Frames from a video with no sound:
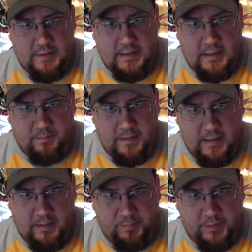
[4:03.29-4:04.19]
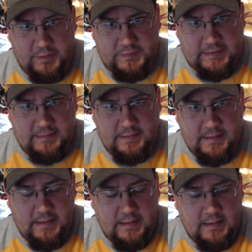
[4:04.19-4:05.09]
The hemp lucid,
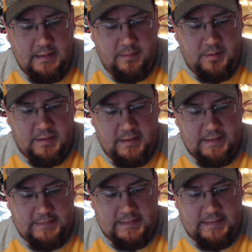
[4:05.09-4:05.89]
because